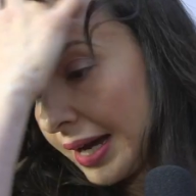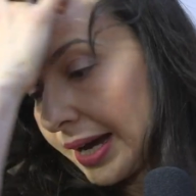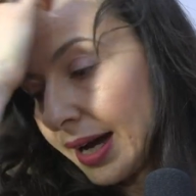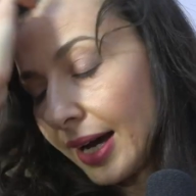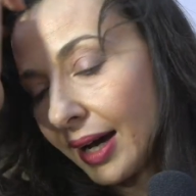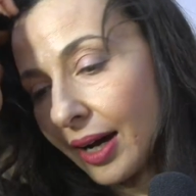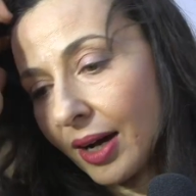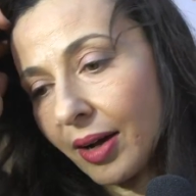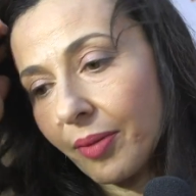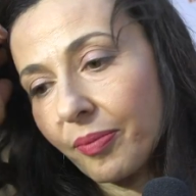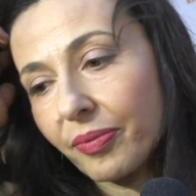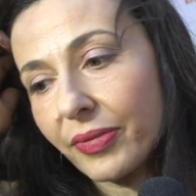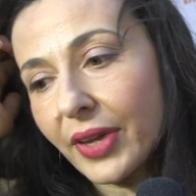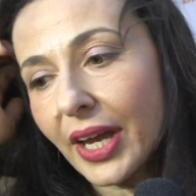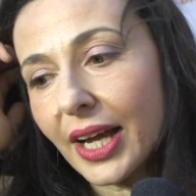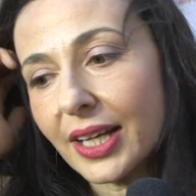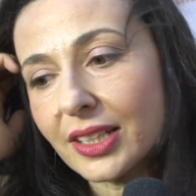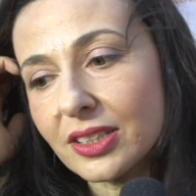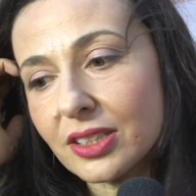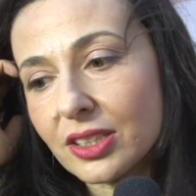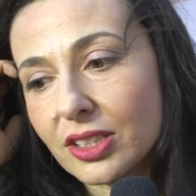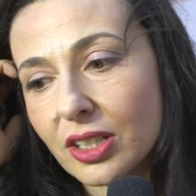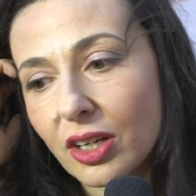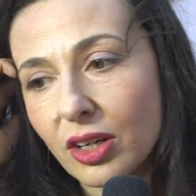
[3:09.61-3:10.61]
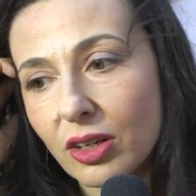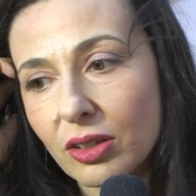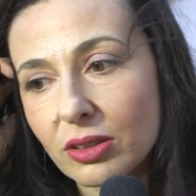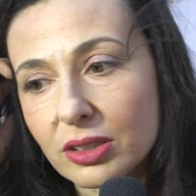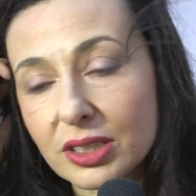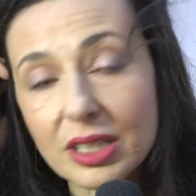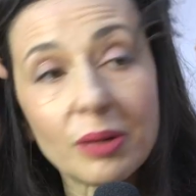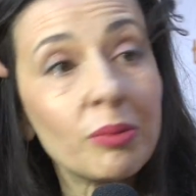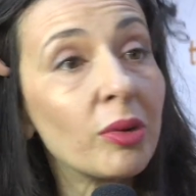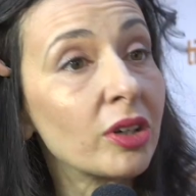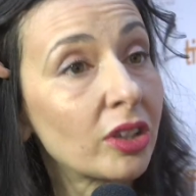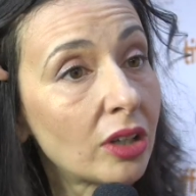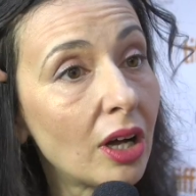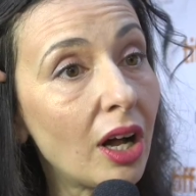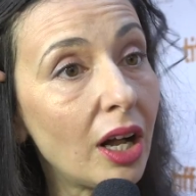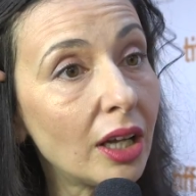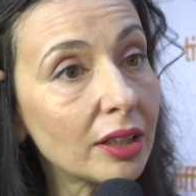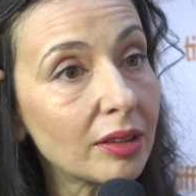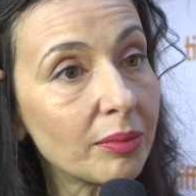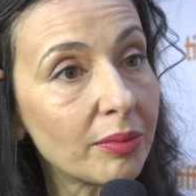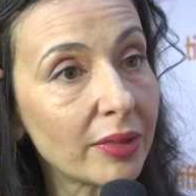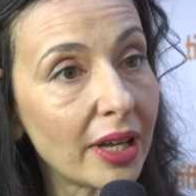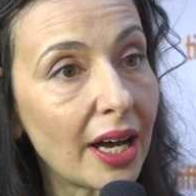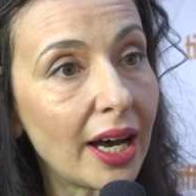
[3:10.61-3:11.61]
Um, and so someone
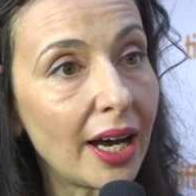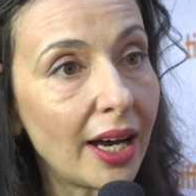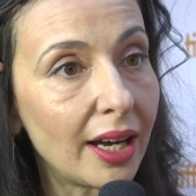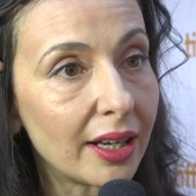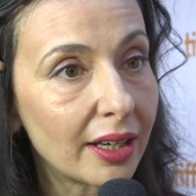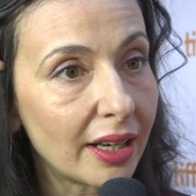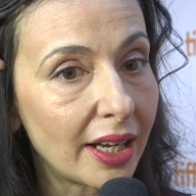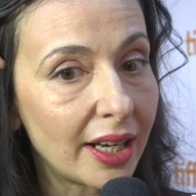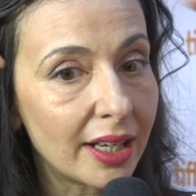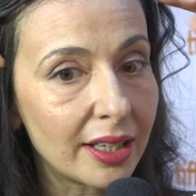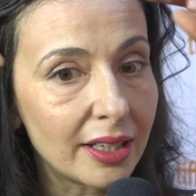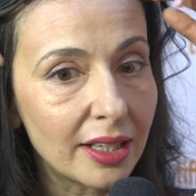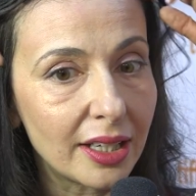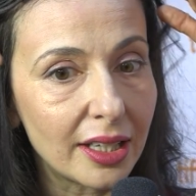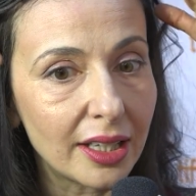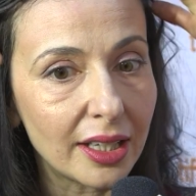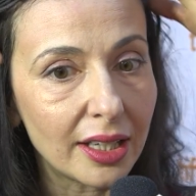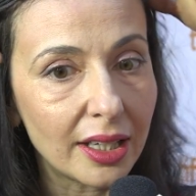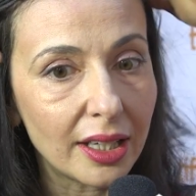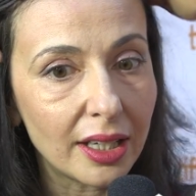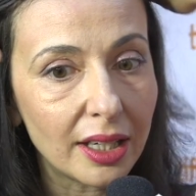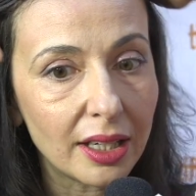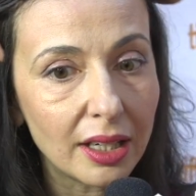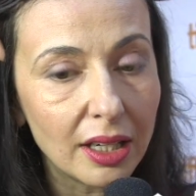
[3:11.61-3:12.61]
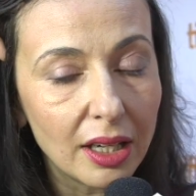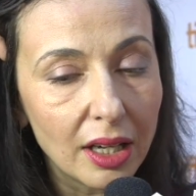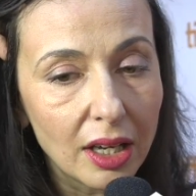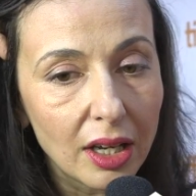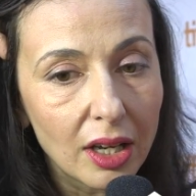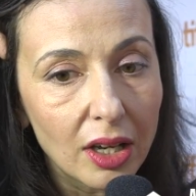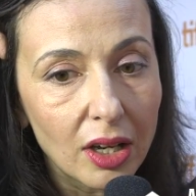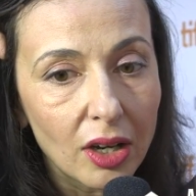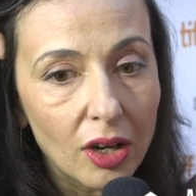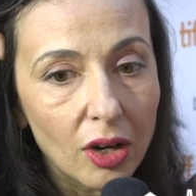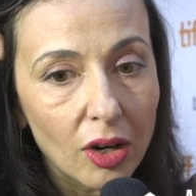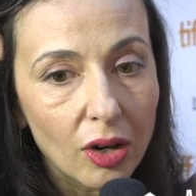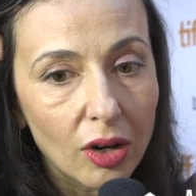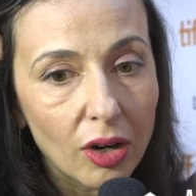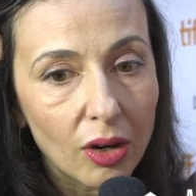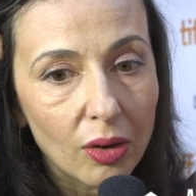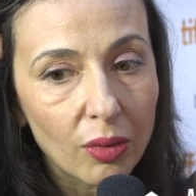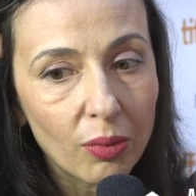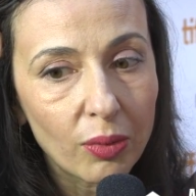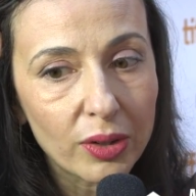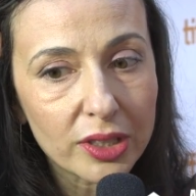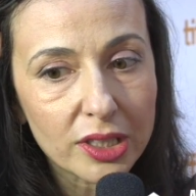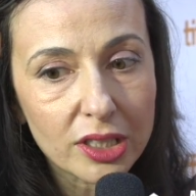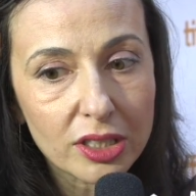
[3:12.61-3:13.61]
called him that, and he
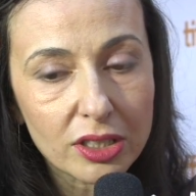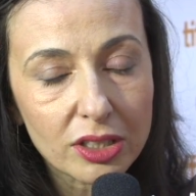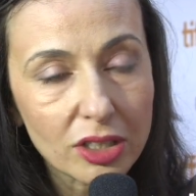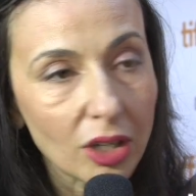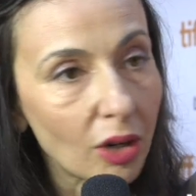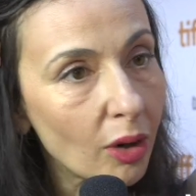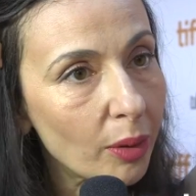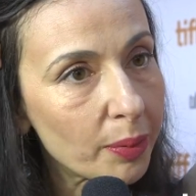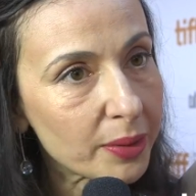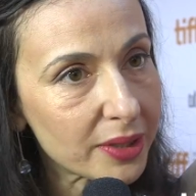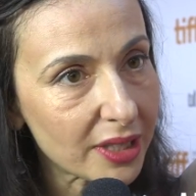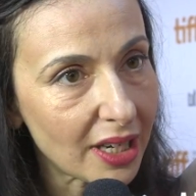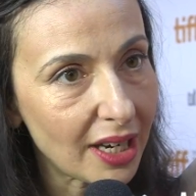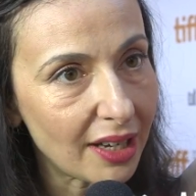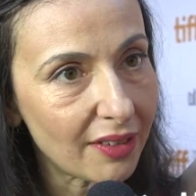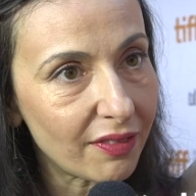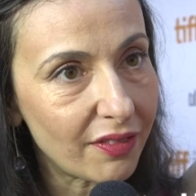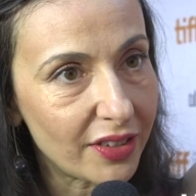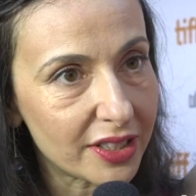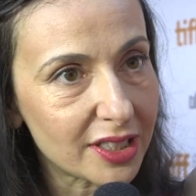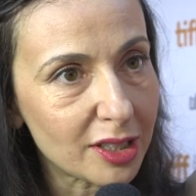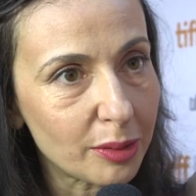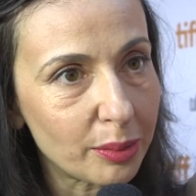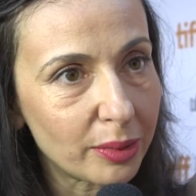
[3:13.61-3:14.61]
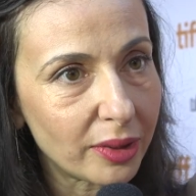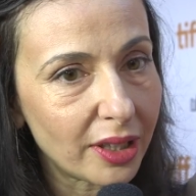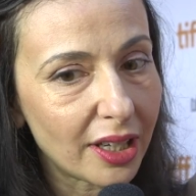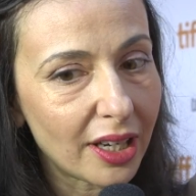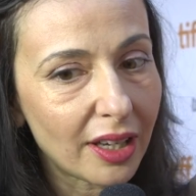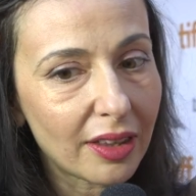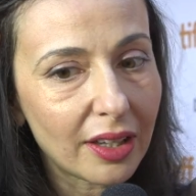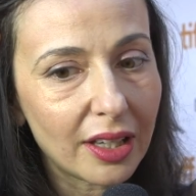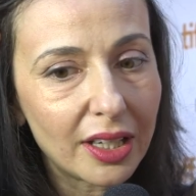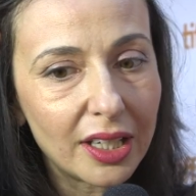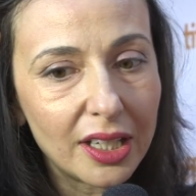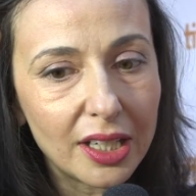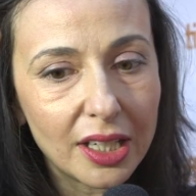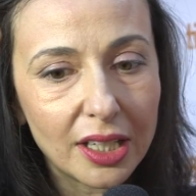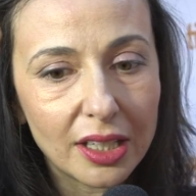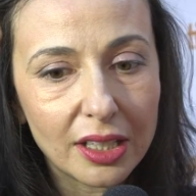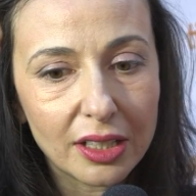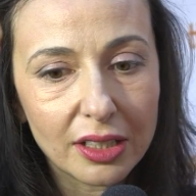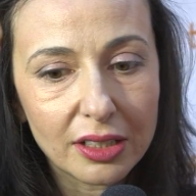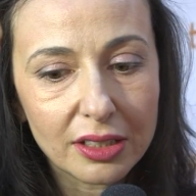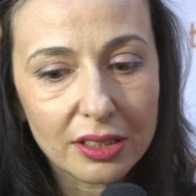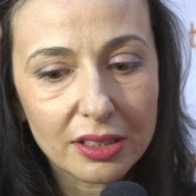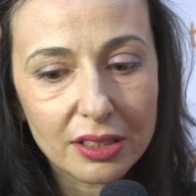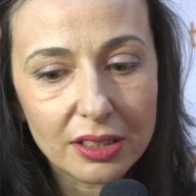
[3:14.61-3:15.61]
was so upset visibly that
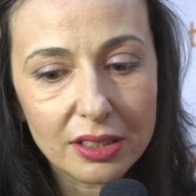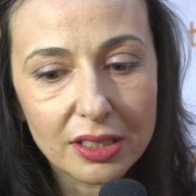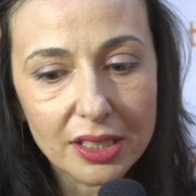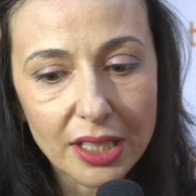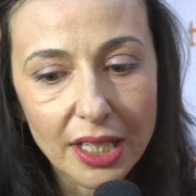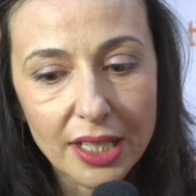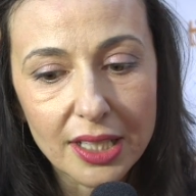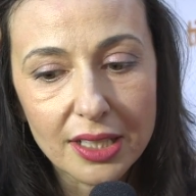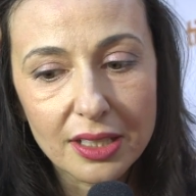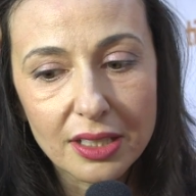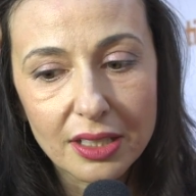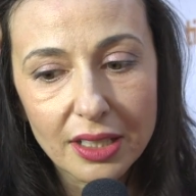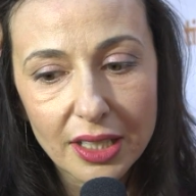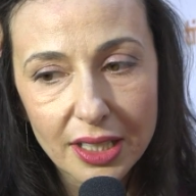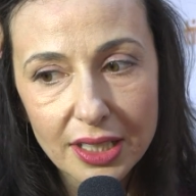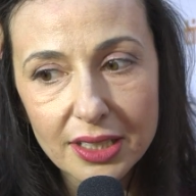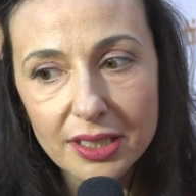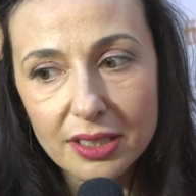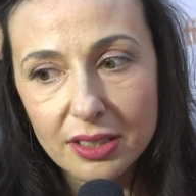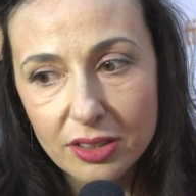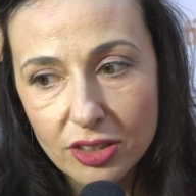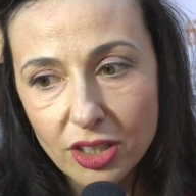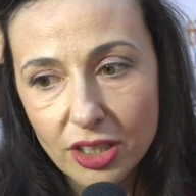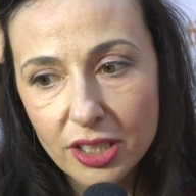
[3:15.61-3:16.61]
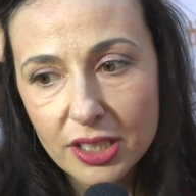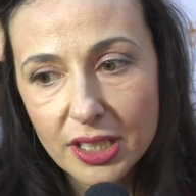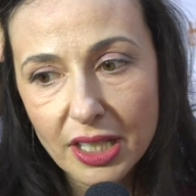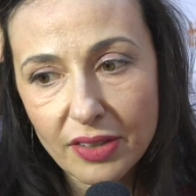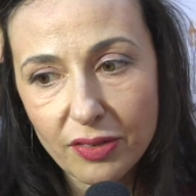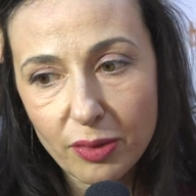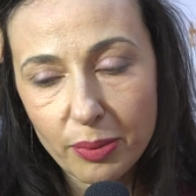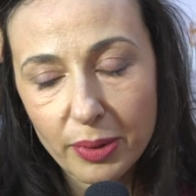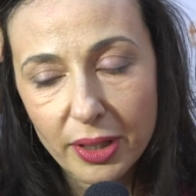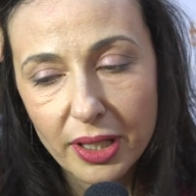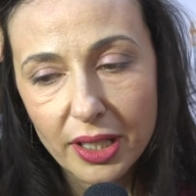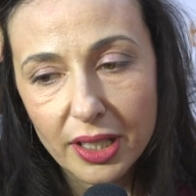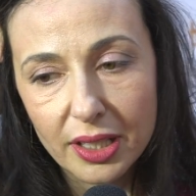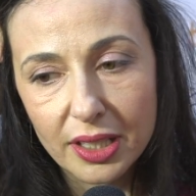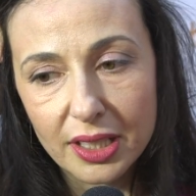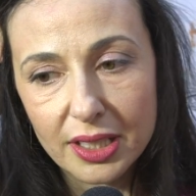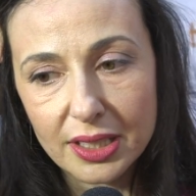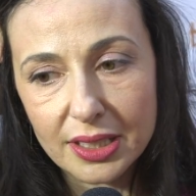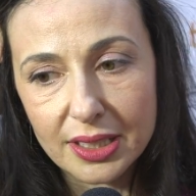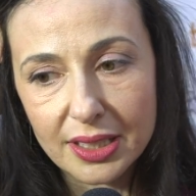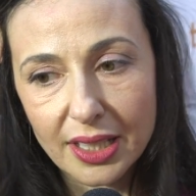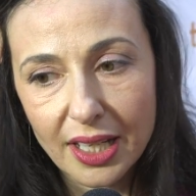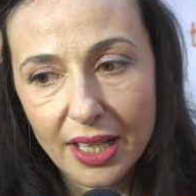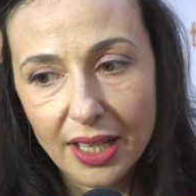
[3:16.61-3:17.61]
he said, he's turned to everybody and
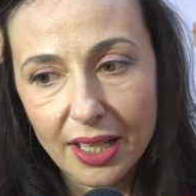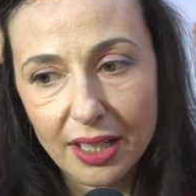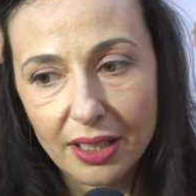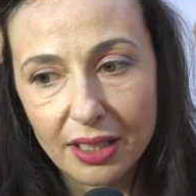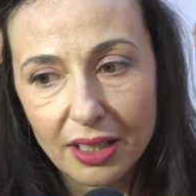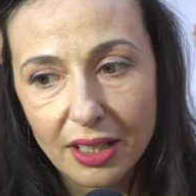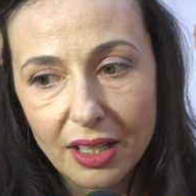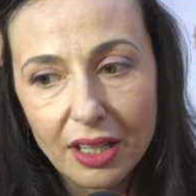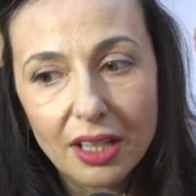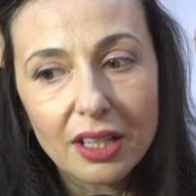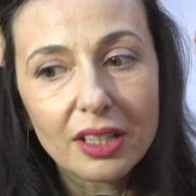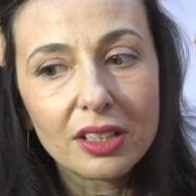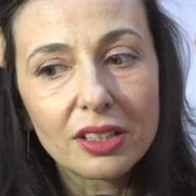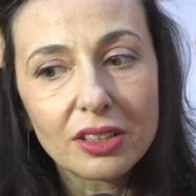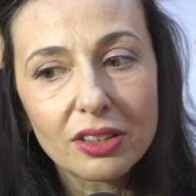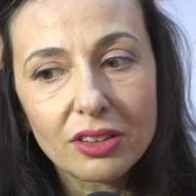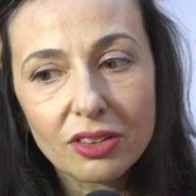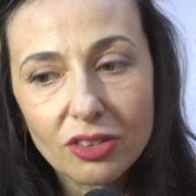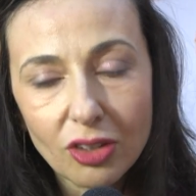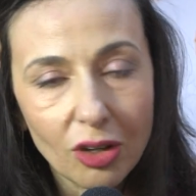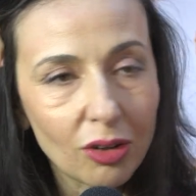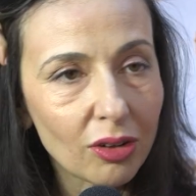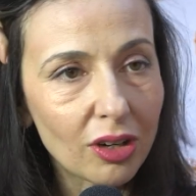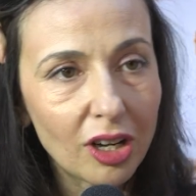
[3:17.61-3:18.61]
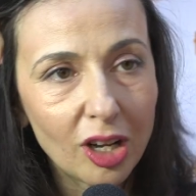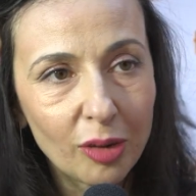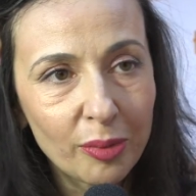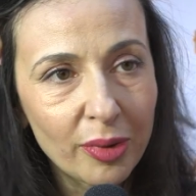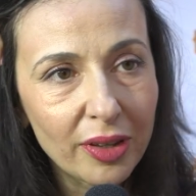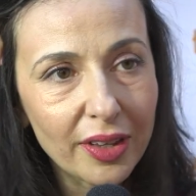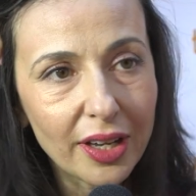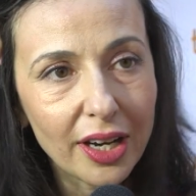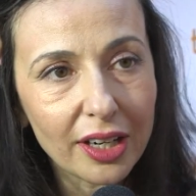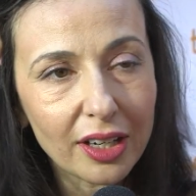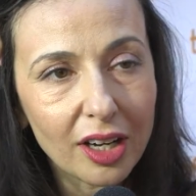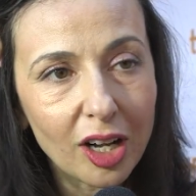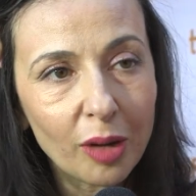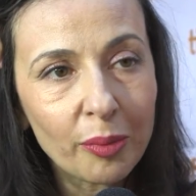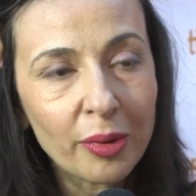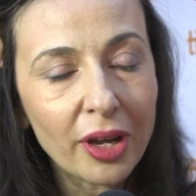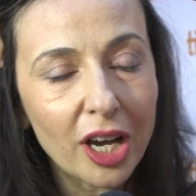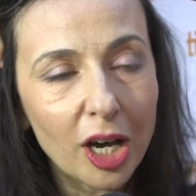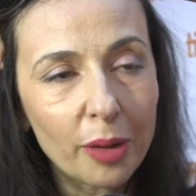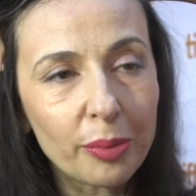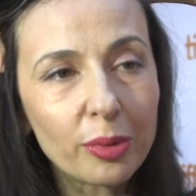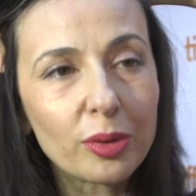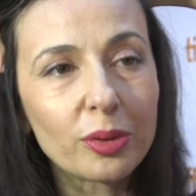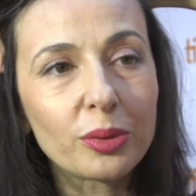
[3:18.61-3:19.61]
he said, Don't call me that, call me
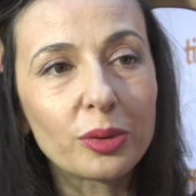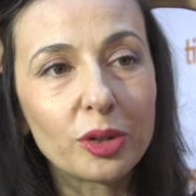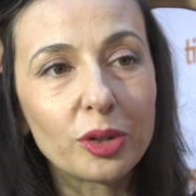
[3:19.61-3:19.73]
Abu